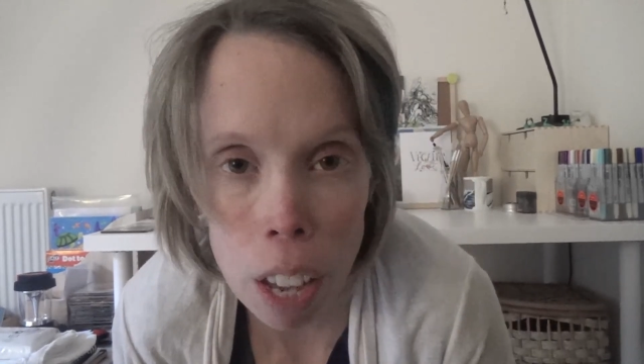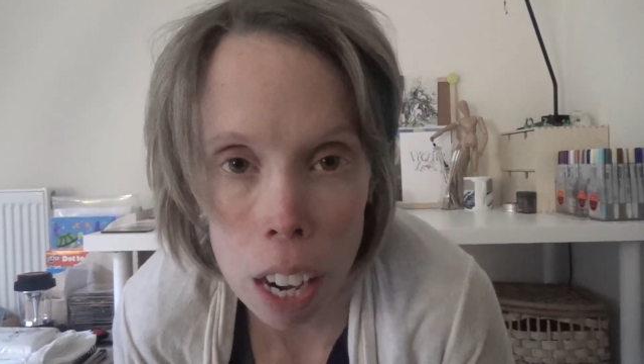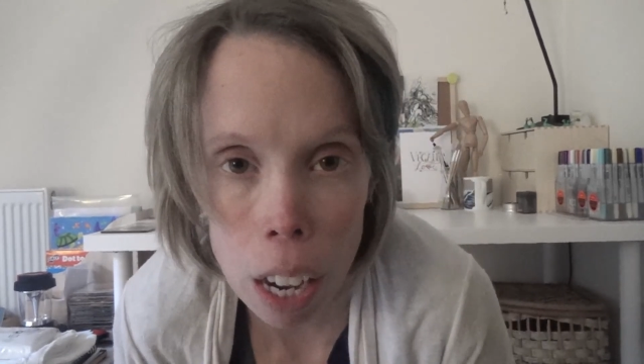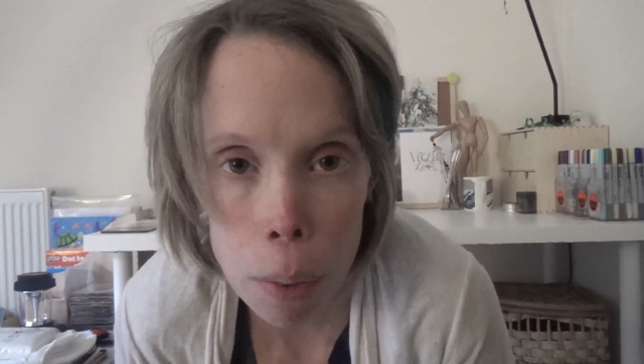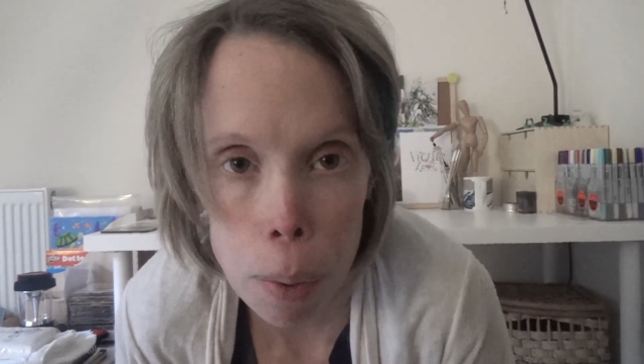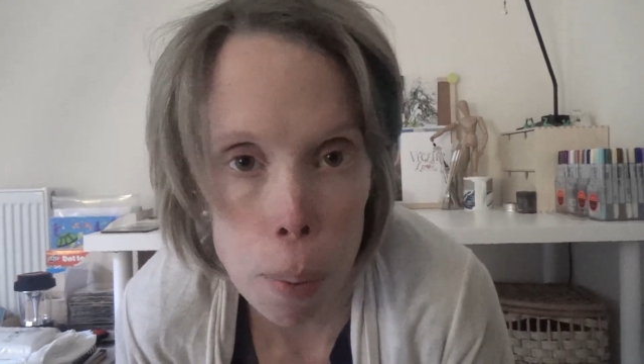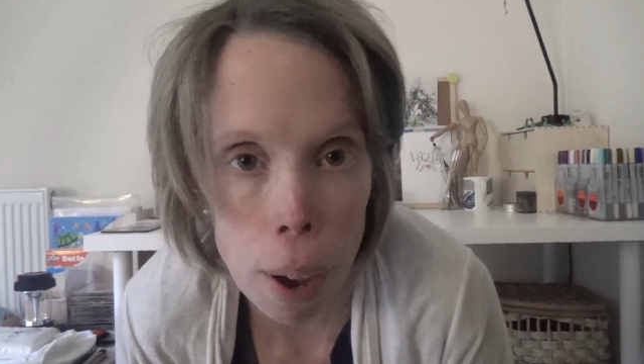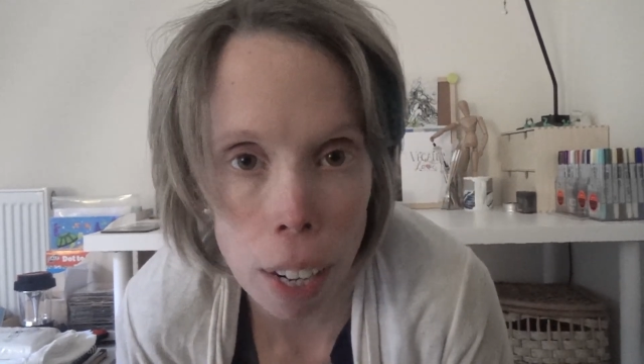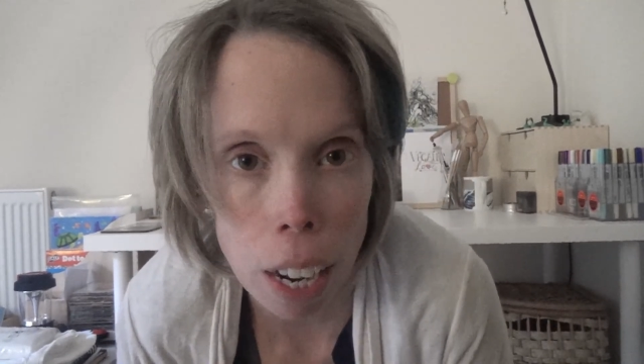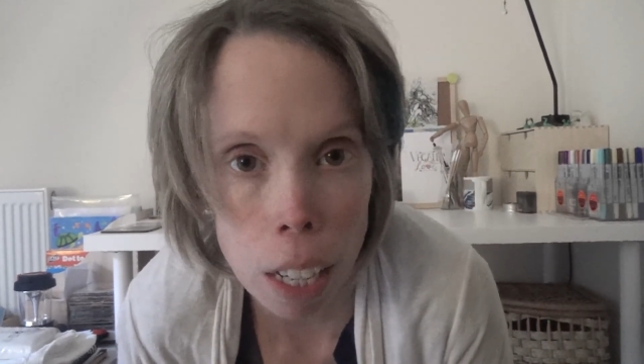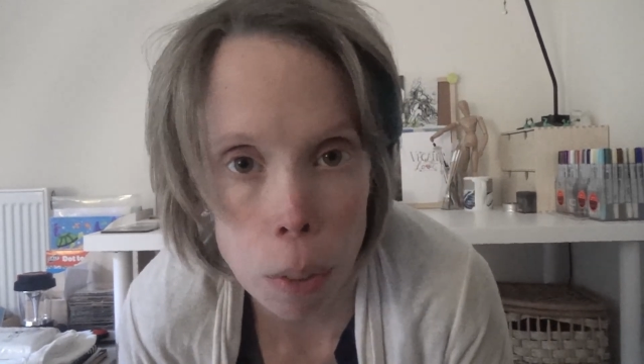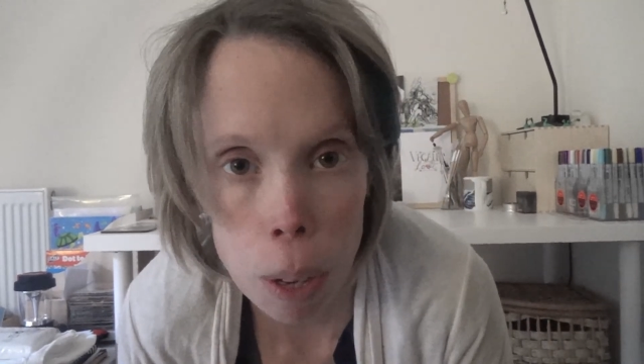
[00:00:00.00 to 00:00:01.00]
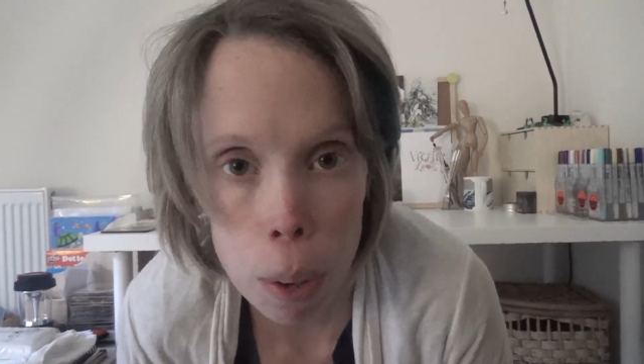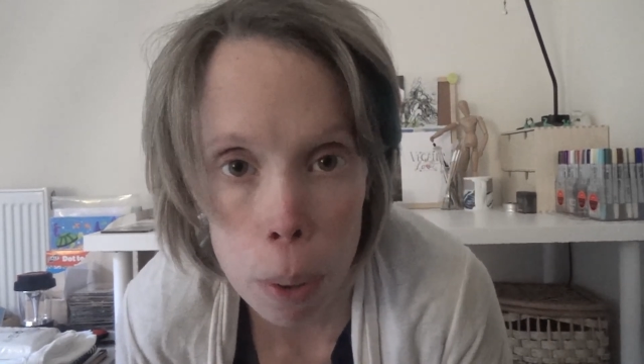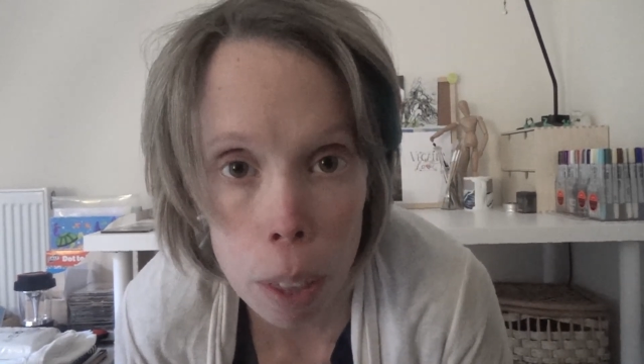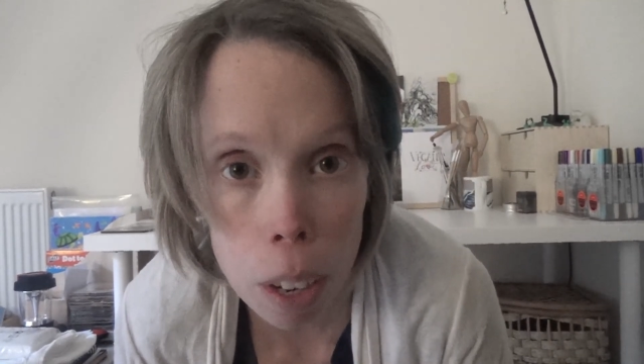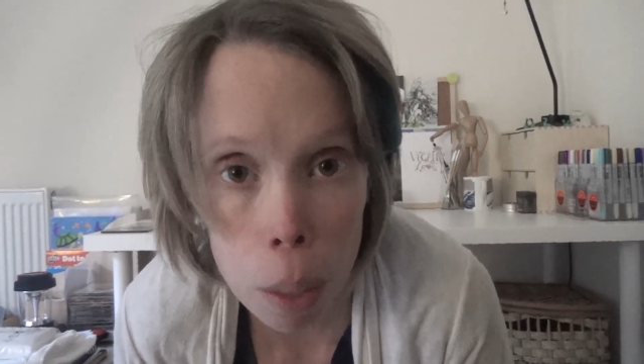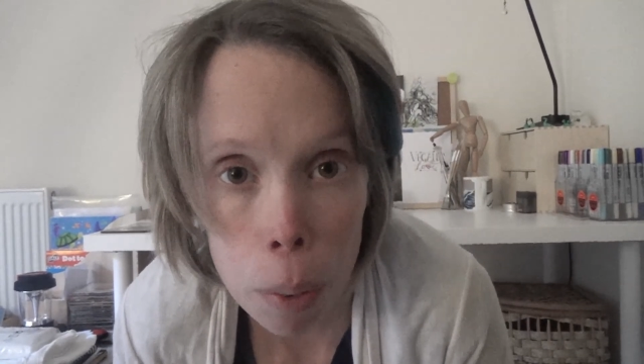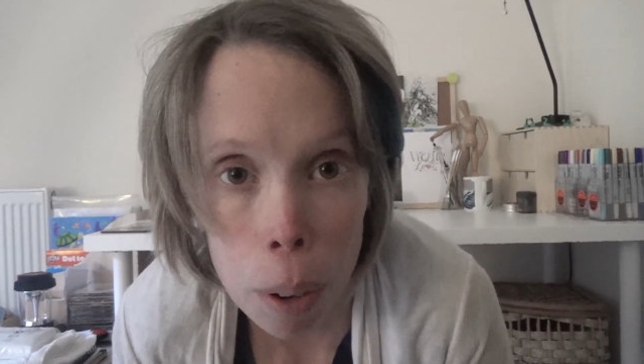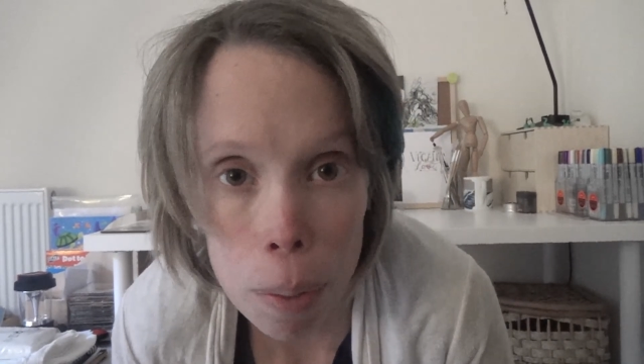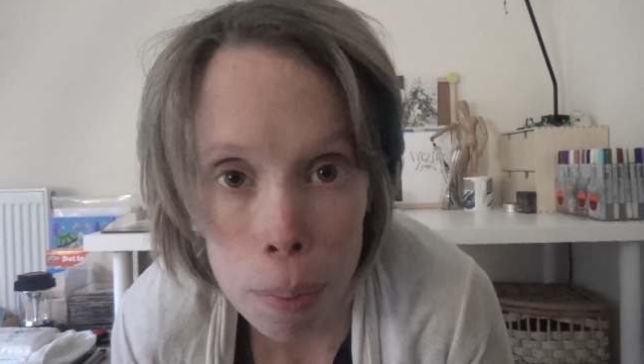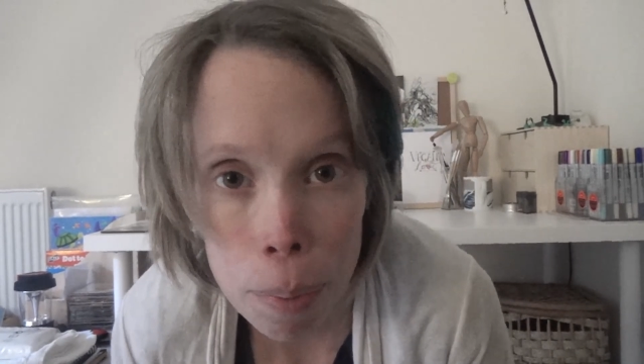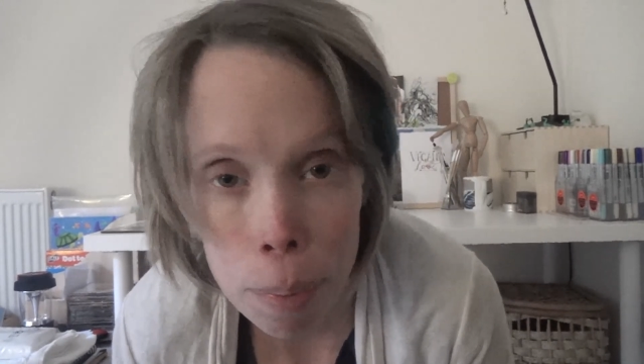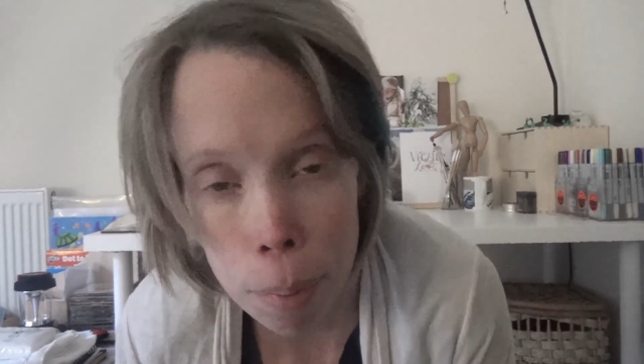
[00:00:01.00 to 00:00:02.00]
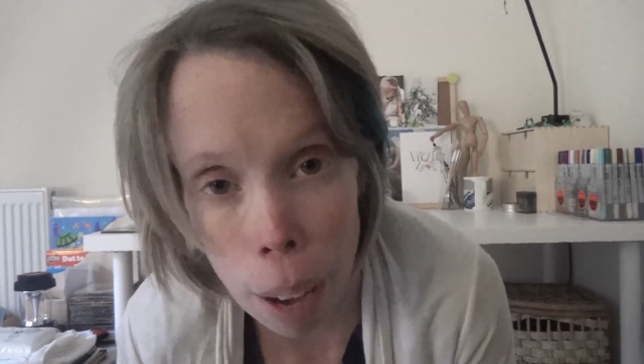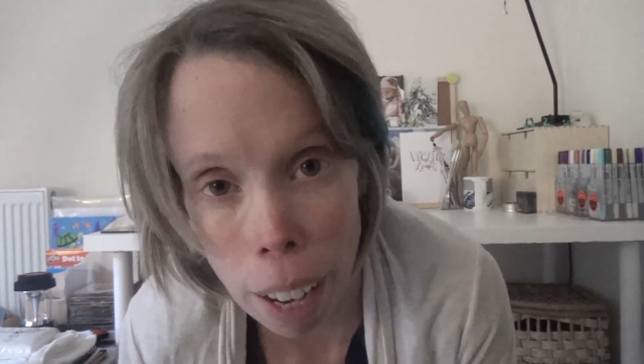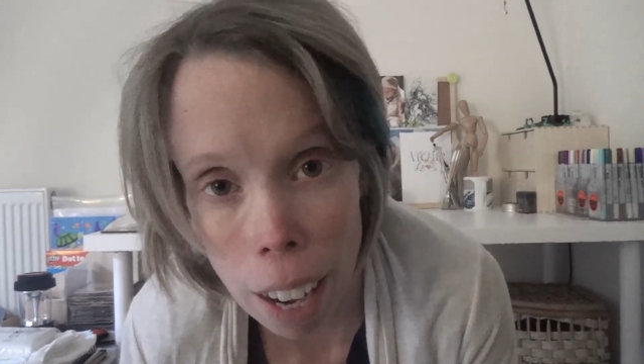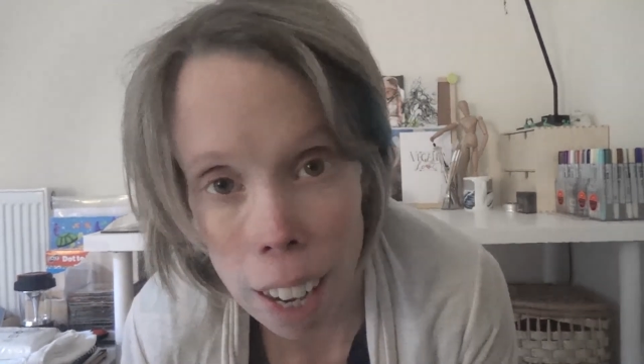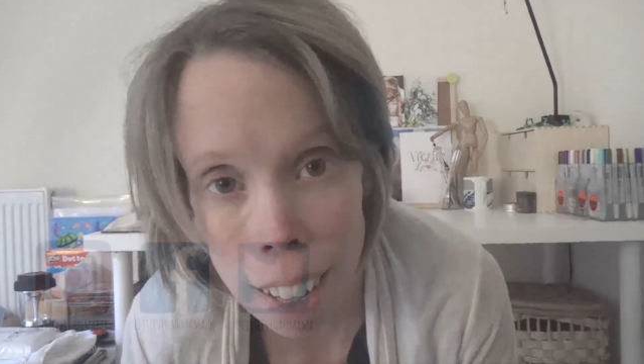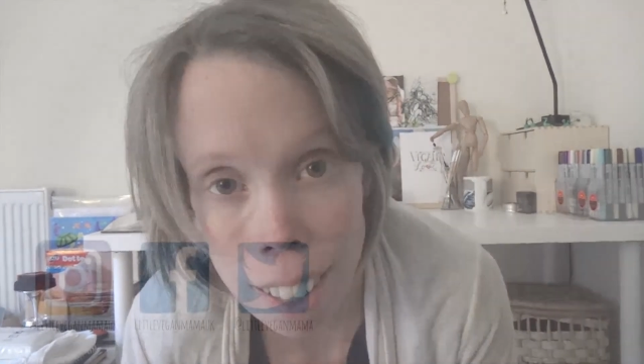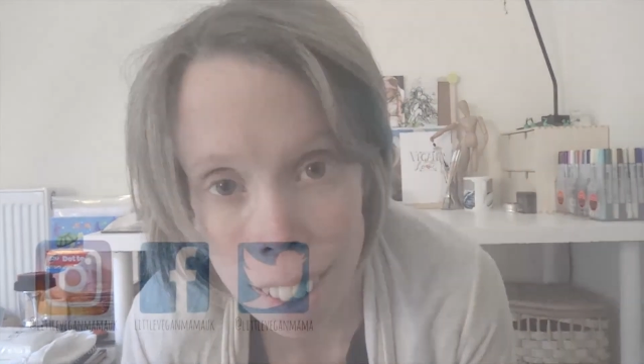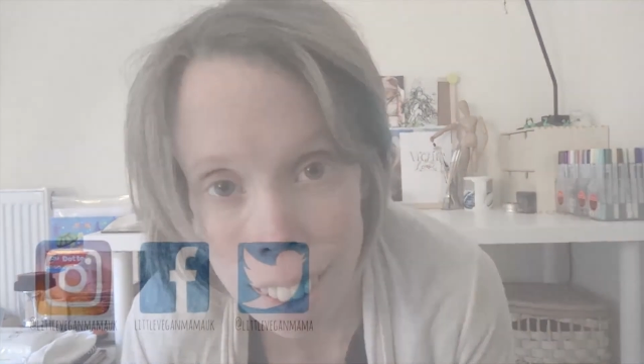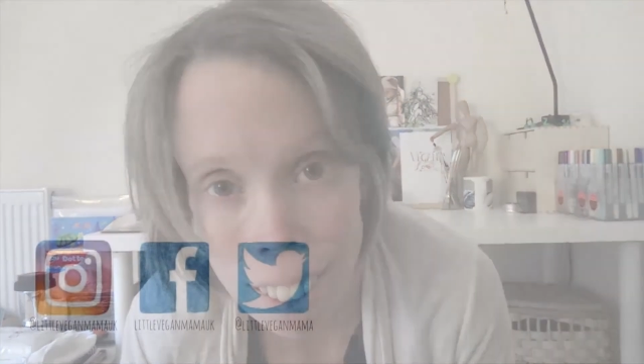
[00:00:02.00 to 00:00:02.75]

and I'll be back next week with another one. Bye guys!